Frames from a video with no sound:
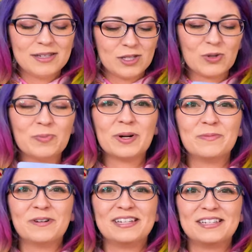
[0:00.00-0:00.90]
So
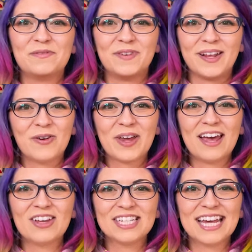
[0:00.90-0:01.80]
Barbara does a video
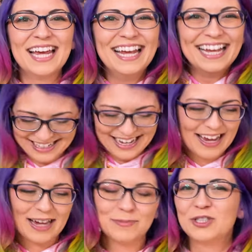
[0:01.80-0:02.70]
count.
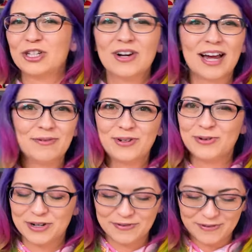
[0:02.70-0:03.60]
I'm sure I will
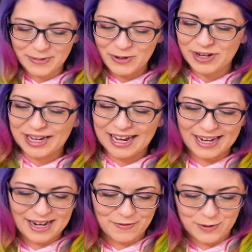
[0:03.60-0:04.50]
order from you again.
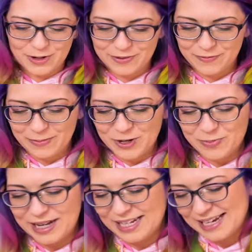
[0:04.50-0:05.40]
I've ordered from you
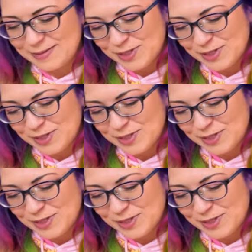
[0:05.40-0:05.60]
many times